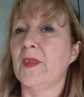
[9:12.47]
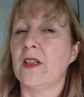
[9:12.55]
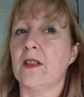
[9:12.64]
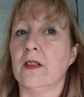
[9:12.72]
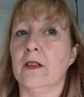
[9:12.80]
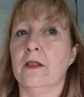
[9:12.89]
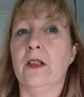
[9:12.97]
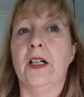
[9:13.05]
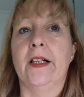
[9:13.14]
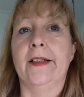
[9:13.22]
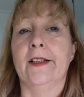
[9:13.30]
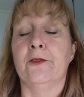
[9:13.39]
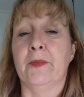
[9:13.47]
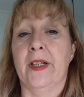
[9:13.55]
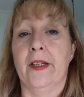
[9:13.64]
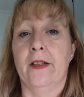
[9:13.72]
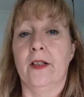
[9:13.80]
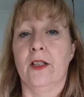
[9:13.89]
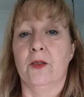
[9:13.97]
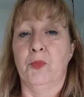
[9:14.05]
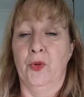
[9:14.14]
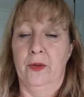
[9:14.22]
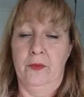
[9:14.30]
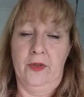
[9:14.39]
So I have made an
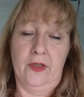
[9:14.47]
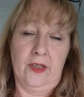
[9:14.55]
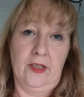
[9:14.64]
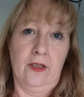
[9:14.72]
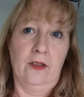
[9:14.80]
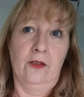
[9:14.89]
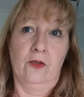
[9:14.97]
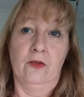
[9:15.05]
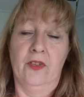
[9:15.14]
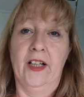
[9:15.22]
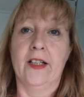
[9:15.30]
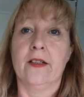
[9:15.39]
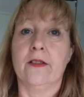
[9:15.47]
appointment at a local vet,